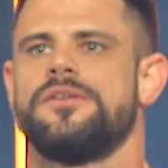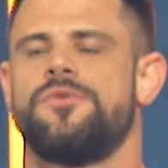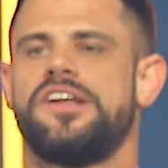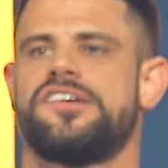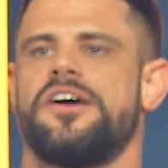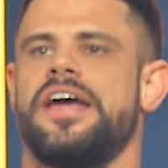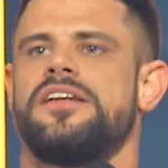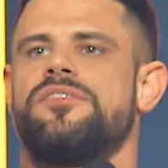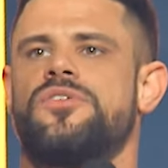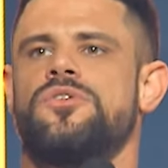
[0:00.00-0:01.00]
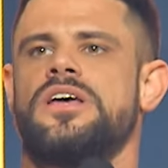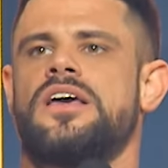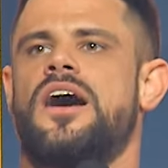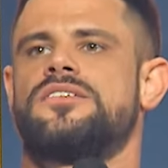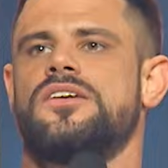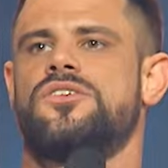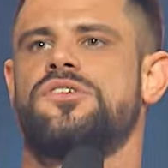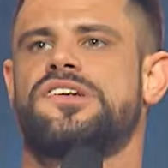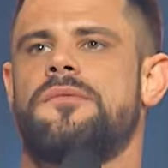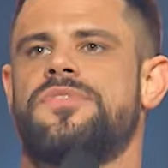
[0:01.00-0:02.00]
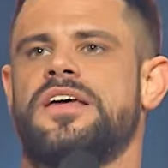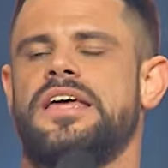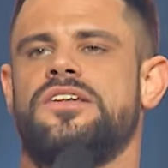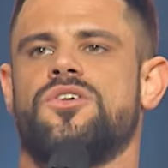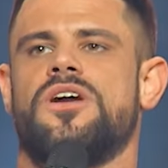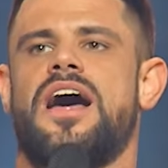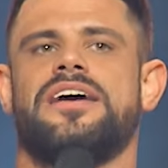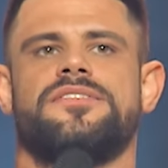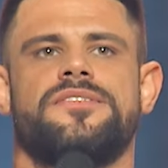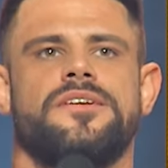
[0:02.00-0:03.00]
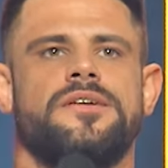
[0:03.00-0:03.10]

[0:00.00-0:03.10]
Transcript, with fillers: Raise your hand if you need God to do something in your life.